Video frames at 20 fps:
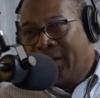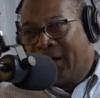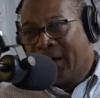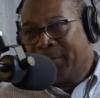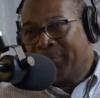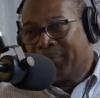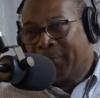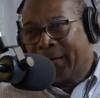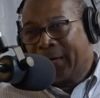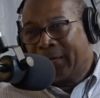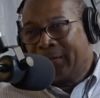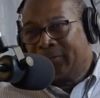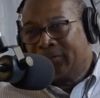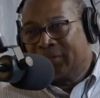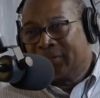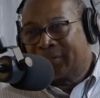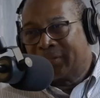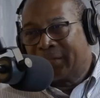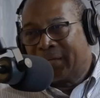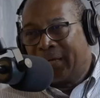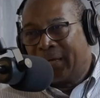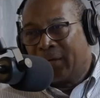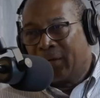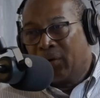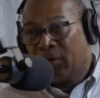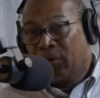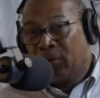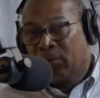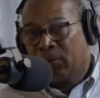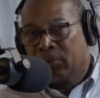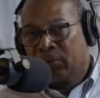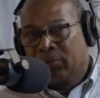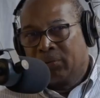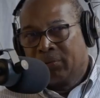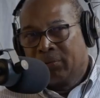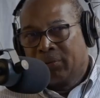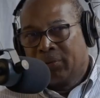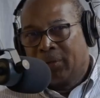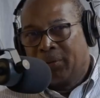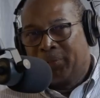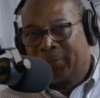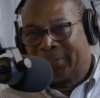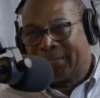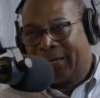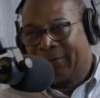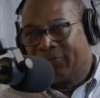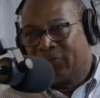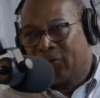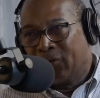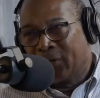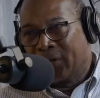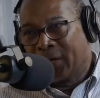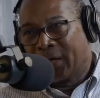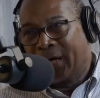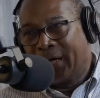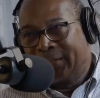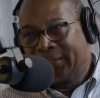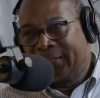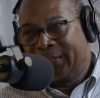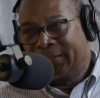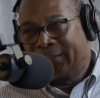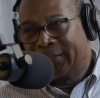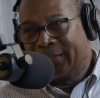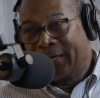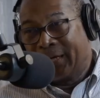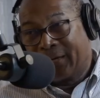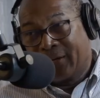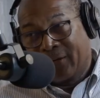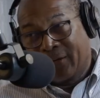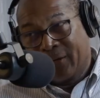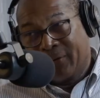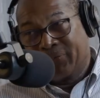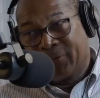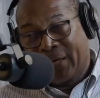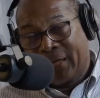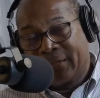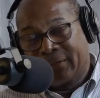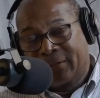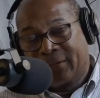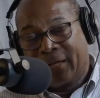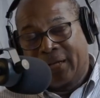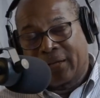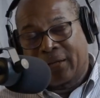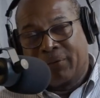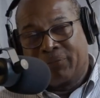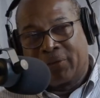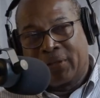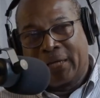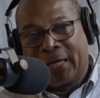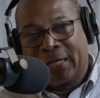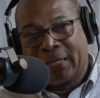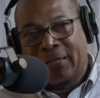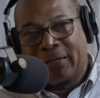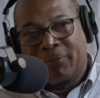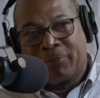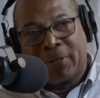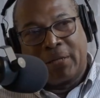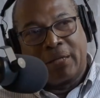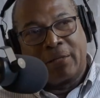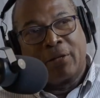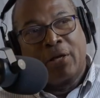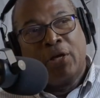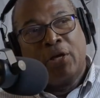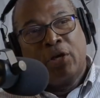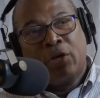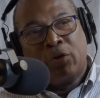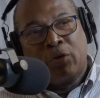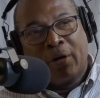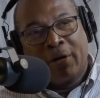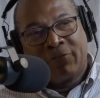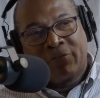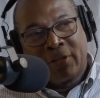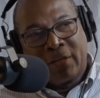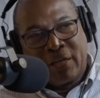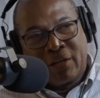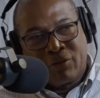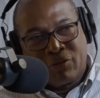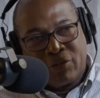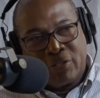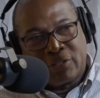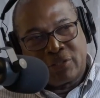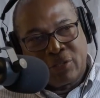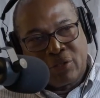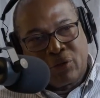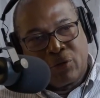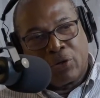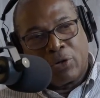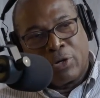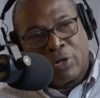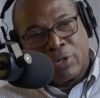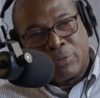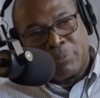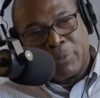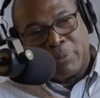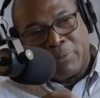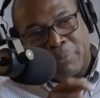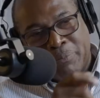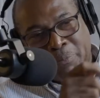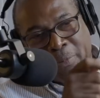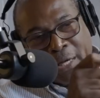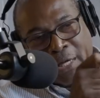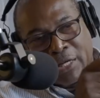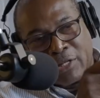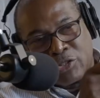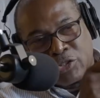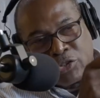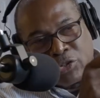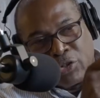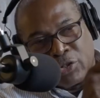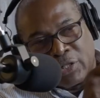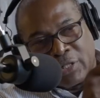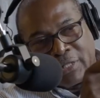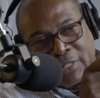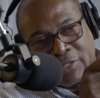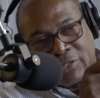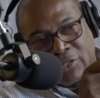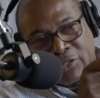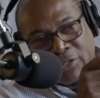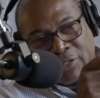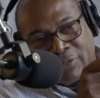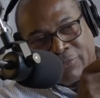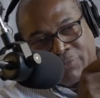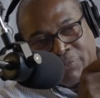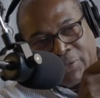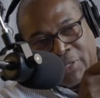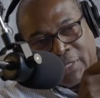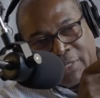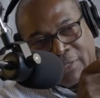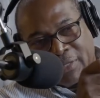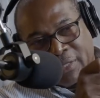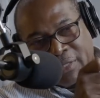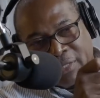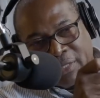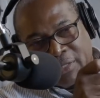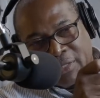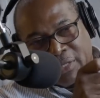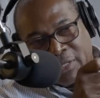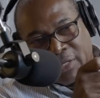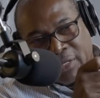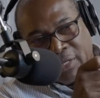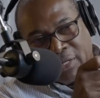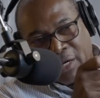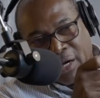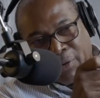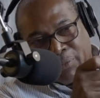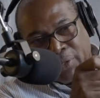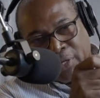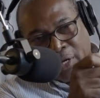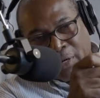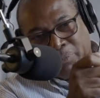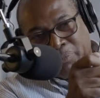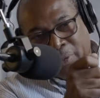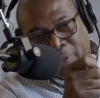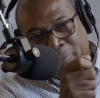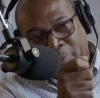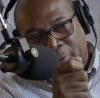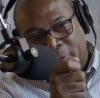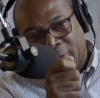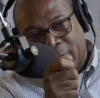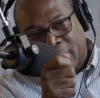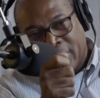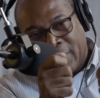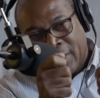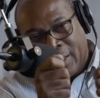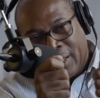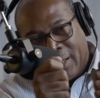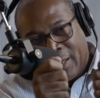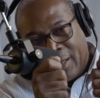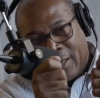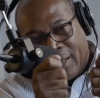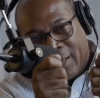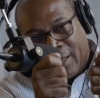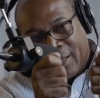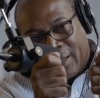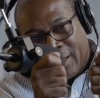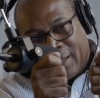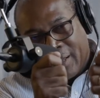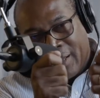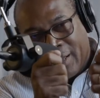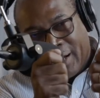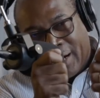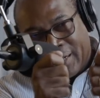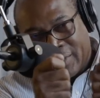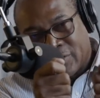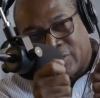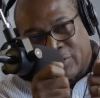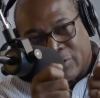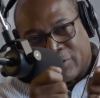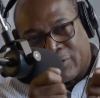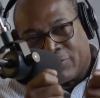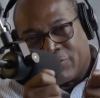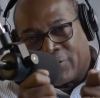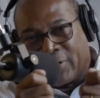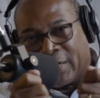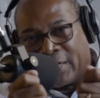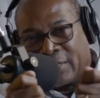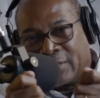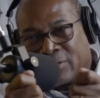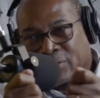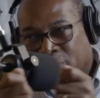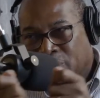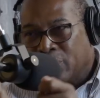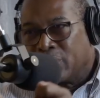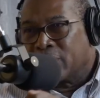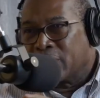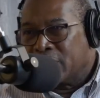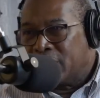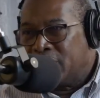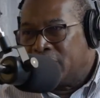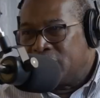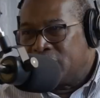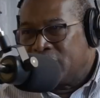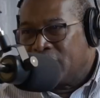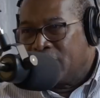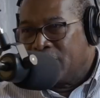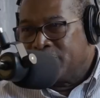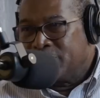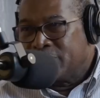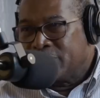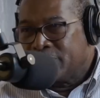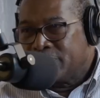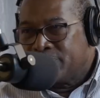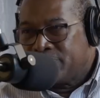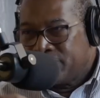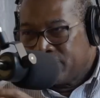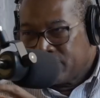Not by just saying, oh, you must have local content, and I'll come to that in a minute. You have to increase the cohort by making sure that that our young people are certified to work in these jobs.